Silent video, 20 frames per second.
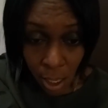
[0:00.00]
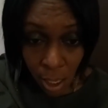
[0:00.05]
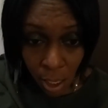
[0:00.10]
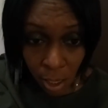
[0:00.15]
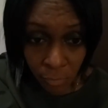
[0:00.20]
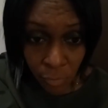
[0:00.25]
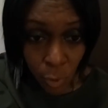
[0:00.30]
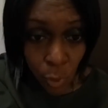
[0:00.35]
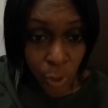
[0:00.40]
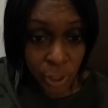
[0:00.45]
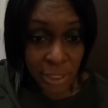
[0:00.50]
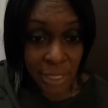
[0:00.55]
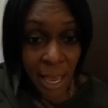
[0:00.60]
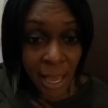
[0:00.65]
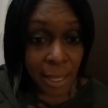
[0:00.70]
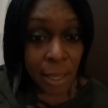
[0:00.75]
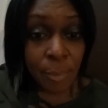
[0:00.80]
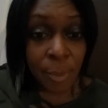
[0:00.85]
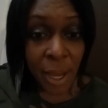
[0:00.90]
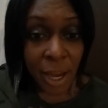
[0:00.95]
Of course,
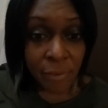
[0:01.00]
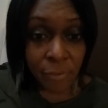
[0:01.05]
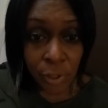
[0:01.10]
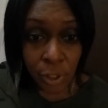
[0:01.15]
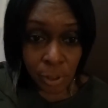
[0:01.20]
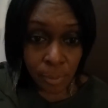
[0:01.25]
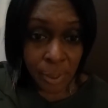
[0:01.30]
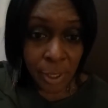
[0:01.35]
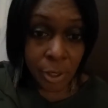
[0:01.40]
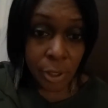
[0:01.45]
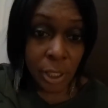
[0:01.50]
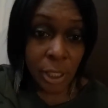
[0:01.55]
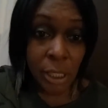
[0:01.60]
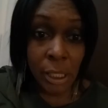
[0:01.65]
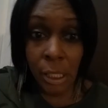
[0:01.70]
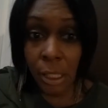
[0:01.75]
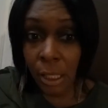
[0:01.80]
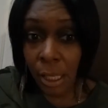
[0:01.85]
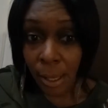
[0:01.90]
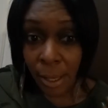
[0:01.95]
I am African
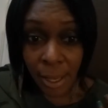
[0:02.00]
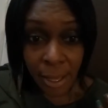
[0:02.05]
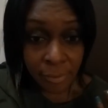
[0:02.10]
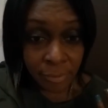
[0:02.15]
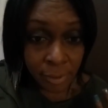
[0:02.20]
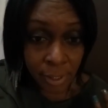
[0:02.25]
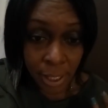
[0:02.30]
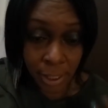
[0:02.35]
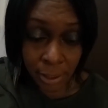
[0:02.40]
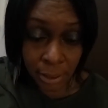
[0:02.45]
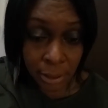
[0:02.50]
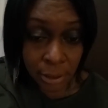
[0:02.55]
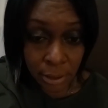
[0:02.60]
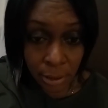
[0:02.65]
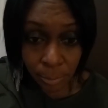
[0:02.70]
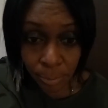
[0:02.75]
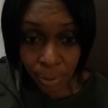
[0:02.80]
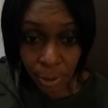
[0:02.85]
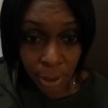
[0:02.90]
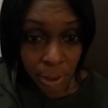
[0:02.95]
American. I have a lot of
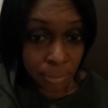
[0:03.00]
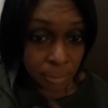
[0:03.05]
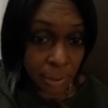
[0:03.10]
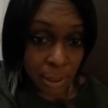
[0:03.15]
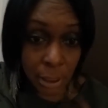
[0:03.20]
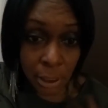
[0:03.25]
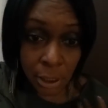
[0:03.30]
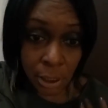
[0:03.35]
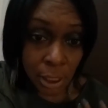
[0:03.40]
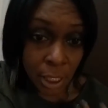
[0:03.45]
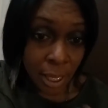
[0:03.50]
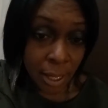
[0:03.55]
Indian blood in me.